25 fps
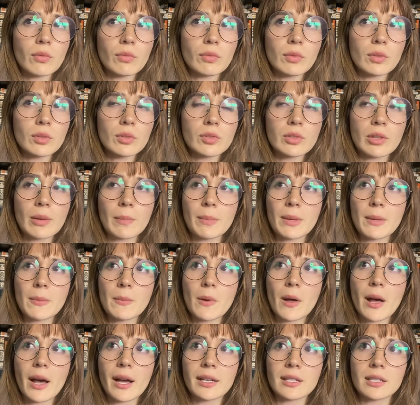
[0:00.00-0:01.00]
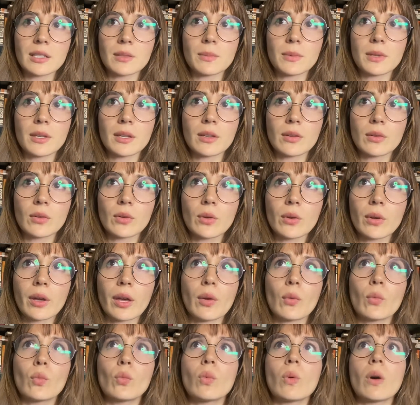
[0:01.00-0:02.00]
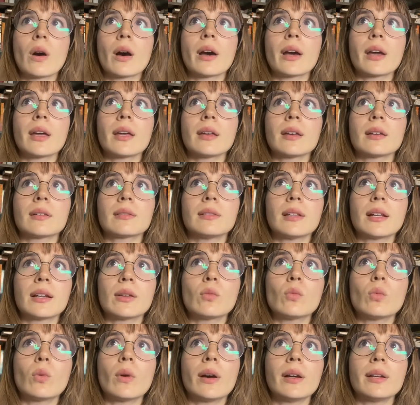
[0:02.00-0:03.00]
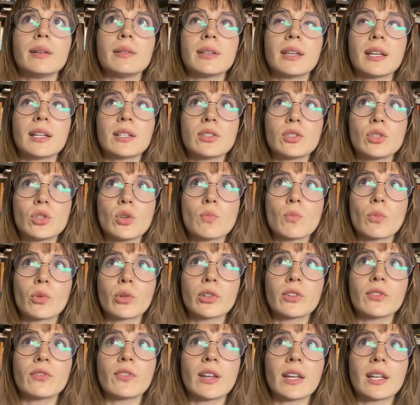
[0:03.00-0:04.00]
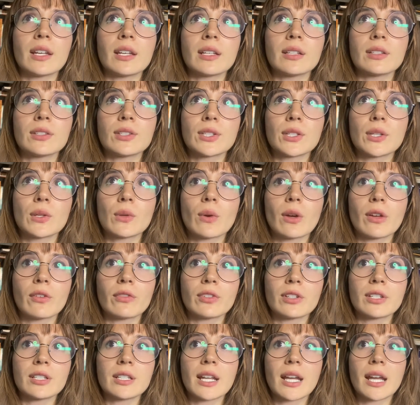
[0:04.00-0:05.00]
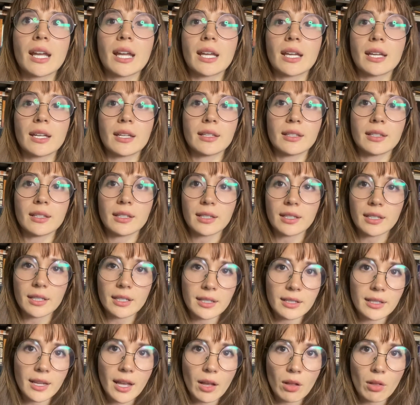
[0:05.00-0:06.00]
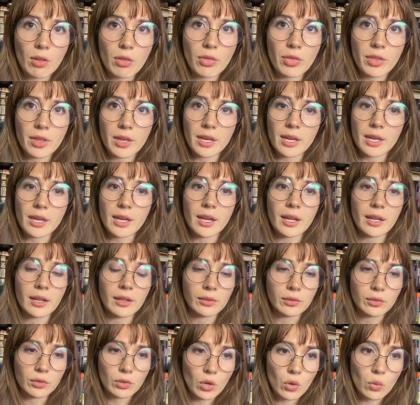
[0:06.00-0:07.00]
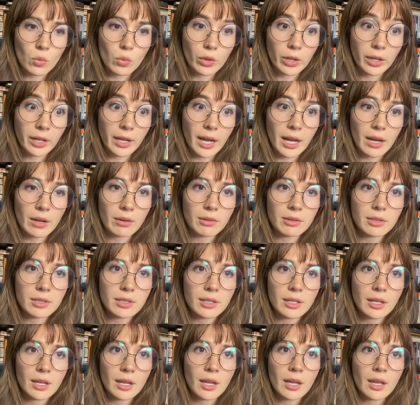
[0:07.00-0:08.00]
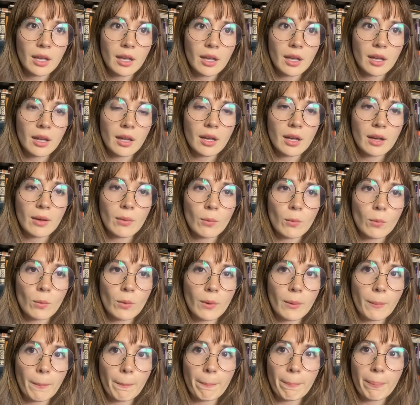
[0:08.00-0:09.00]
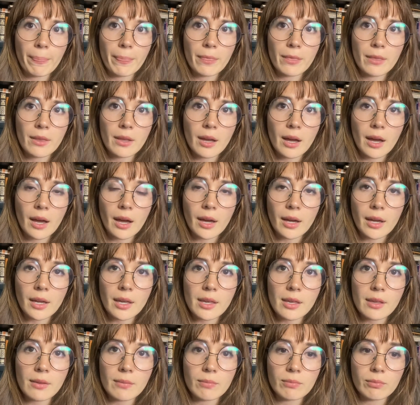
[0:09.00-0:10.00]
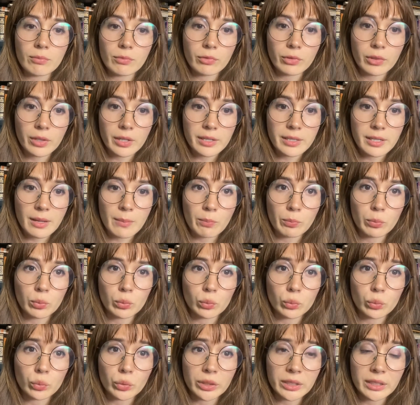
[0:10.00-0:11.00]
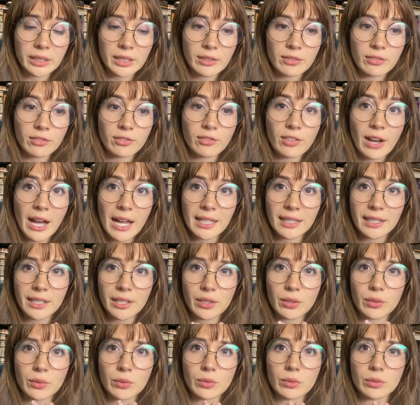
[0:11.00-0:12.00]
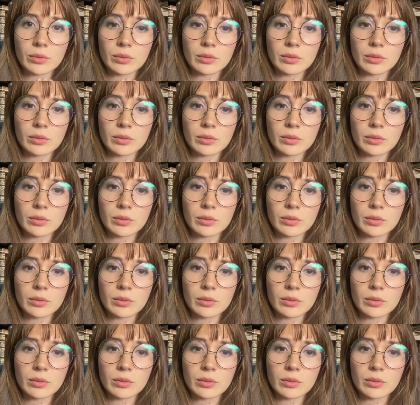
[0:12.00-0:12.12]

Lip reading: some people ask me, okay, why, like, what gets you motivated to every day eat healthy and go work out? Well, I, for example, really value